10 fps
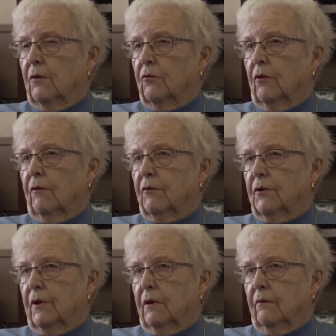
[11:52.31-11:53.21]
So I was
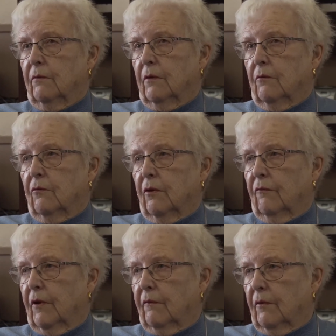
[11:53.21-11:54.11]
there
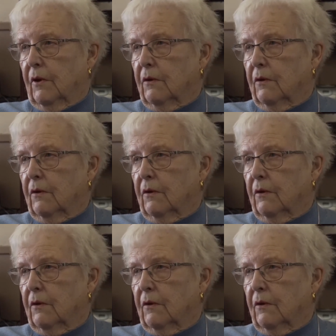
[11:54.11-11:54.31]
25 years.